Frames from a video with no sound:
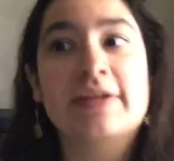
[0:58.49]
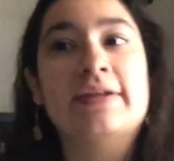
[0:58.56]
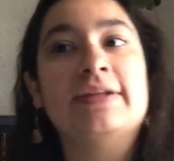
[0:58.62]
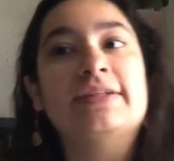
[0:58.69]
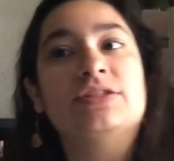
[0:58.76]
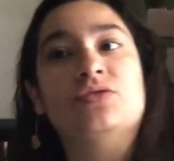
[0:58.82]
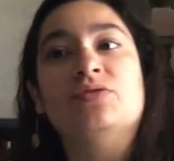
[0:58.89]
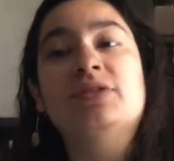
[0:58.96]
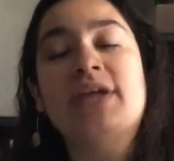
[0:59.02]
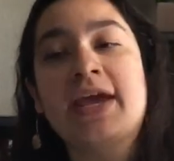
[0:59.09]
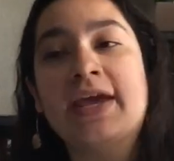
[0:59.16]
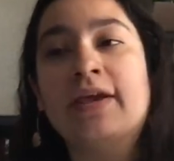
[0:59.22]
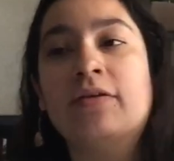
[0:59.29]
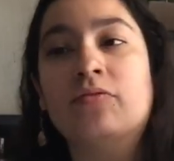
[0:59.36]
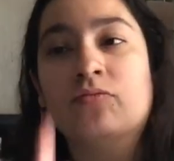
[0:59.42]
It needs to
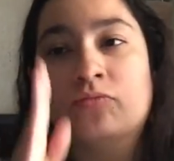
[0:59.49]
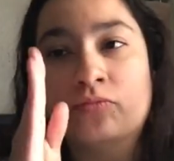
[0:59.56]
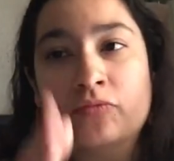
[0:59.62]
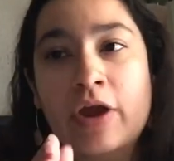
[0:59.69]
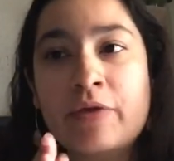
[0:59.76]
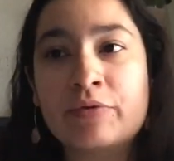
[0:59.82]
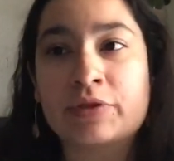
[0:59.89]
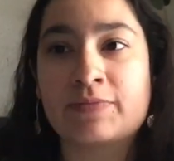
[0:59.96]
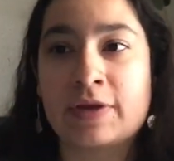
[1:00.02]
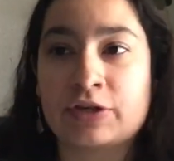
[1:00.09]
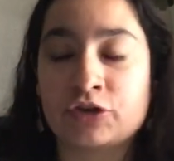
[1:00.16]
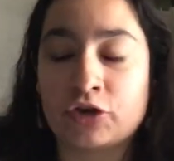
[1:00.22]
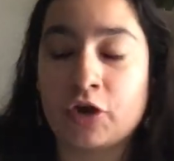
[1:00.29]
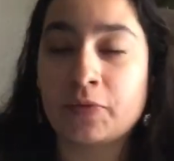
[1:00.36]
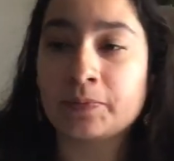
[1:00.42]
stay right with the
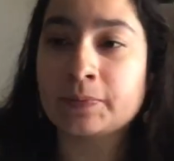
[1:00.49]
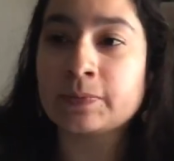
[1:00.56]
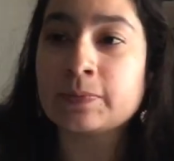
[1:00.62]
metronome.